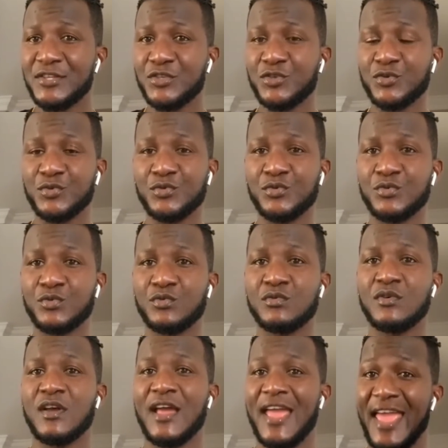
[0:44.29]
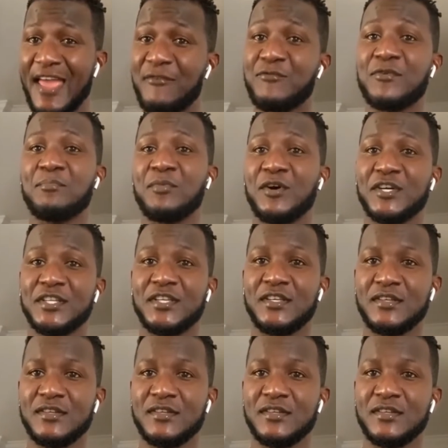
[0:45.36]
to everybody,